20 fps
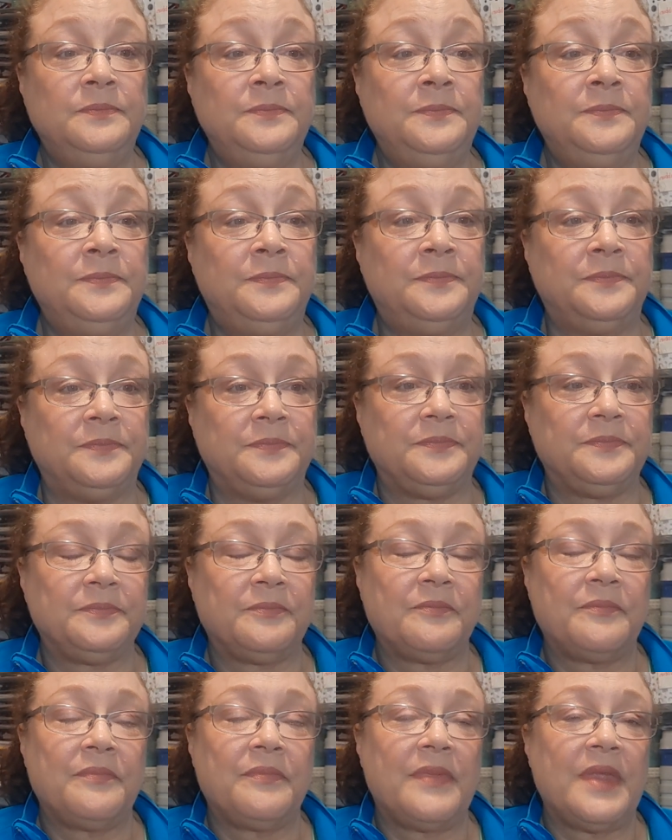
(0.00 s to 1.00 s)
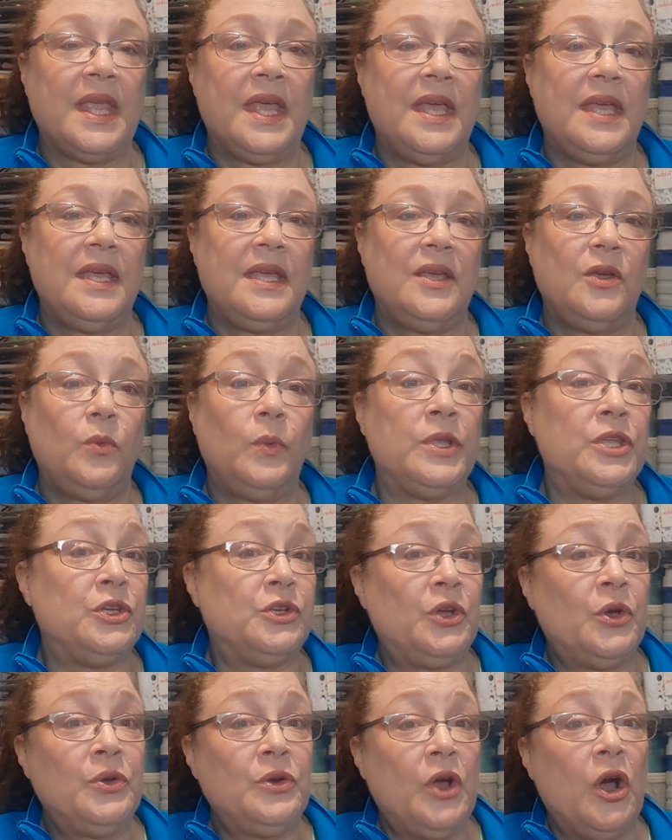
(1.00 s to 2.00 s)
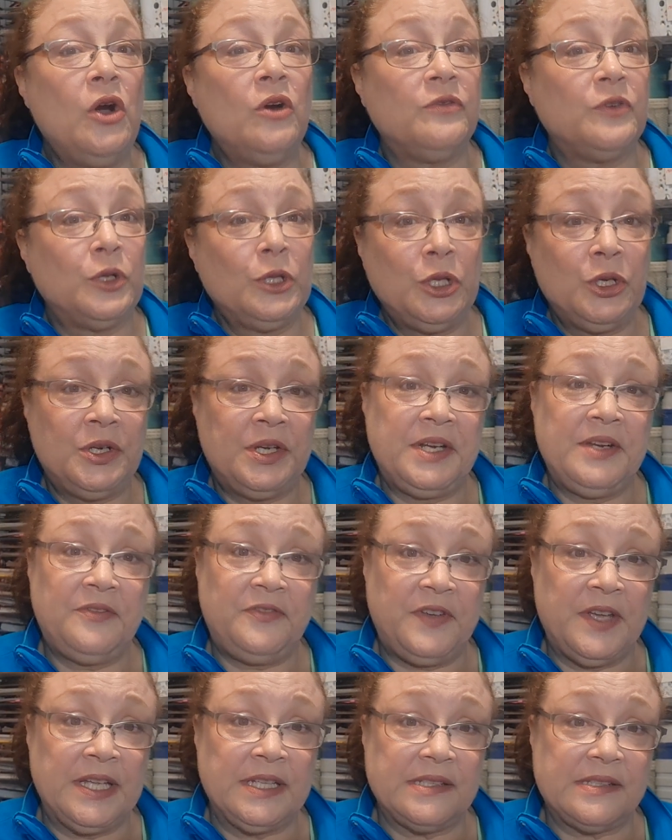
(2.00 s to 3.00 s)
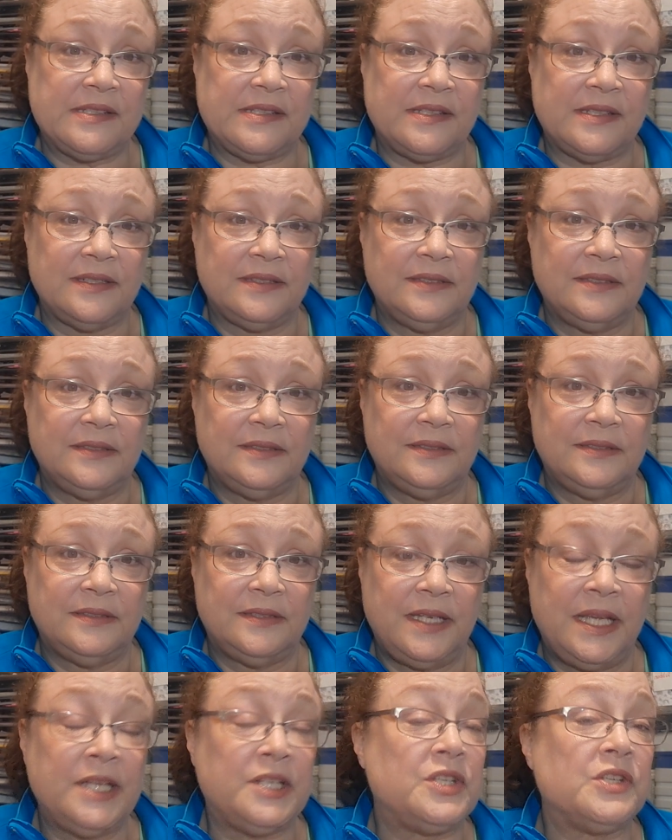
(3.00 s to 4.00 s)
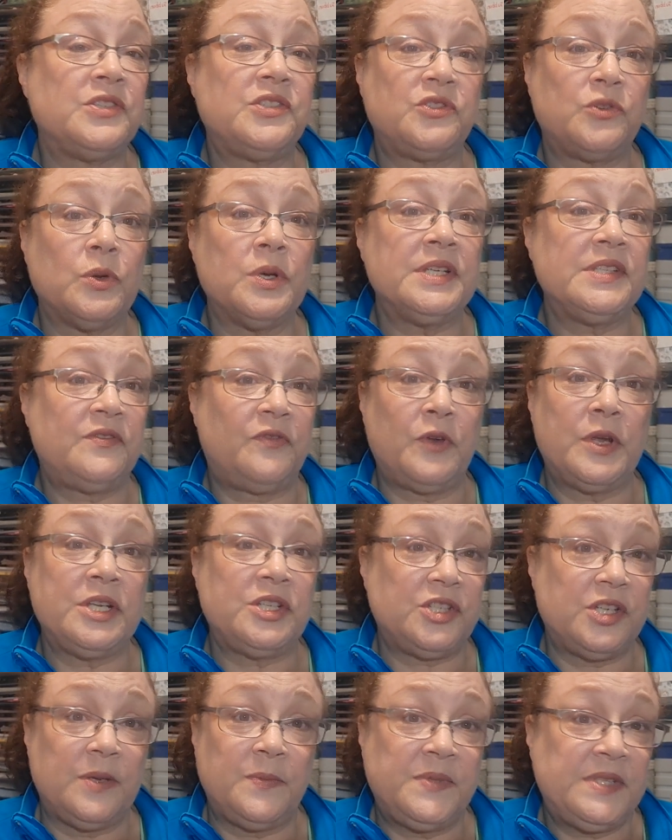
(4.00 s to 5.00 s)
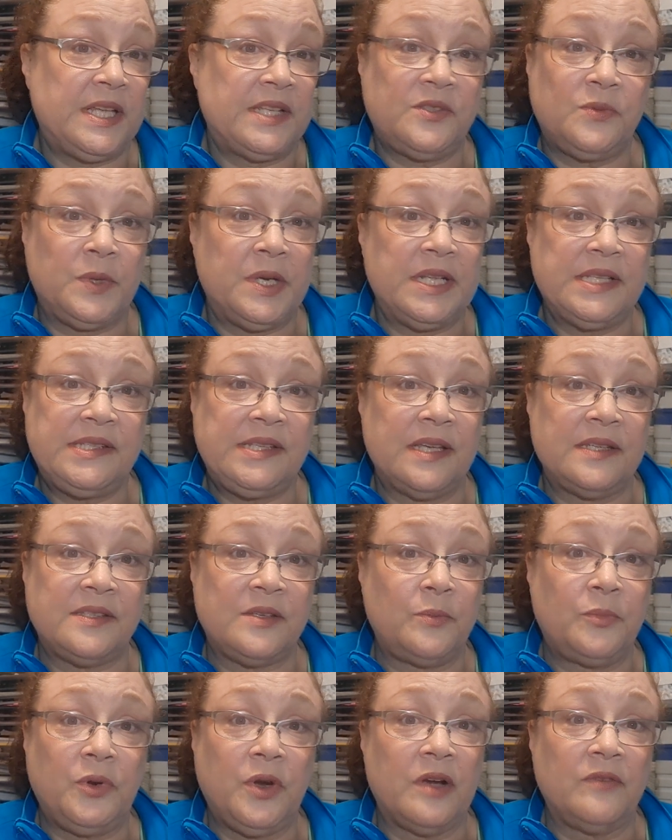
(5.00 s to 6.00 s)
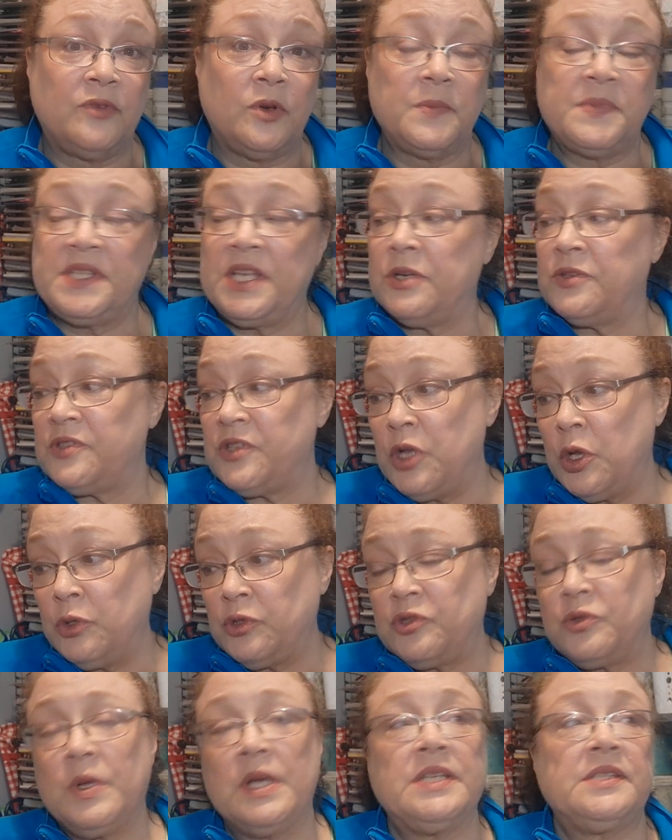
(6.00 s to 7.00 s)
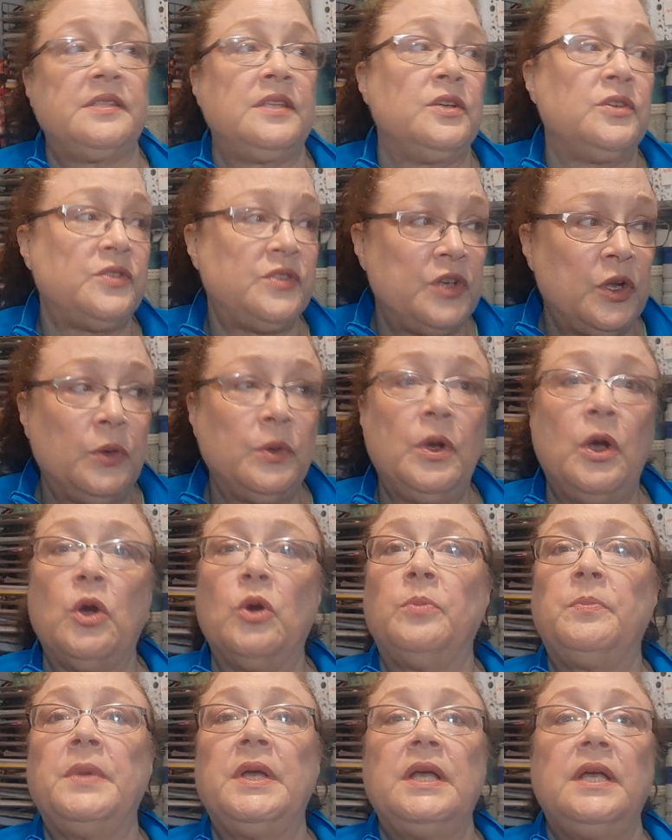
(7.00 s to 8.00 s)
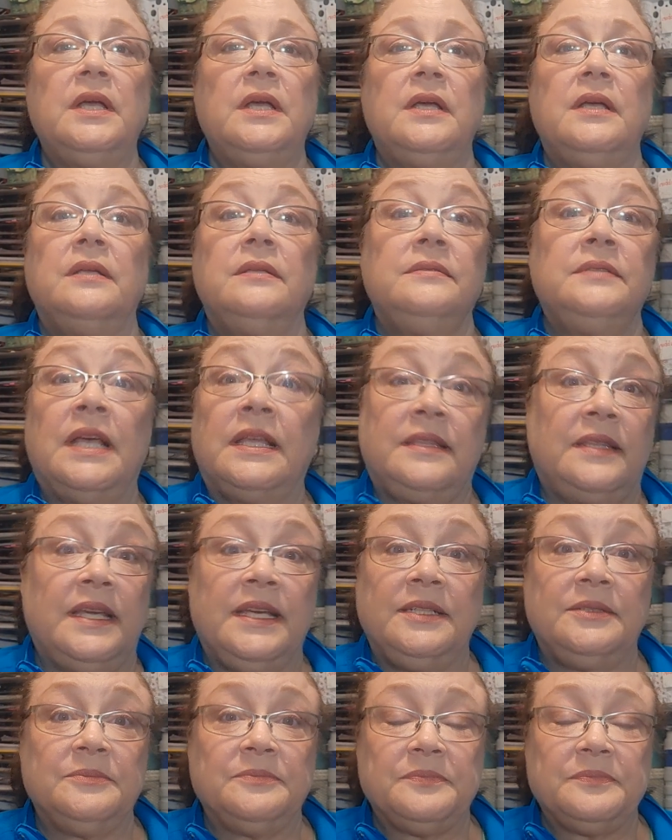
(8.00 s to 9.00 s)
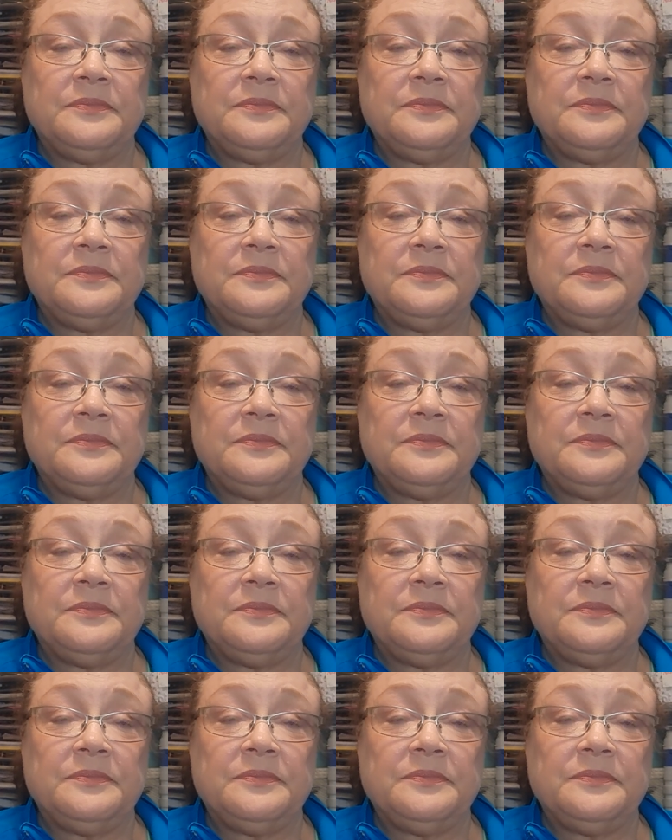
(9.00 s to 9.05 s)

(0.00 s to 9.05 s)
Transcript: when you don't overlook an offense, it destroys friendships. That's what it says in Proverbs. There's no trust, there's no hope, nothing.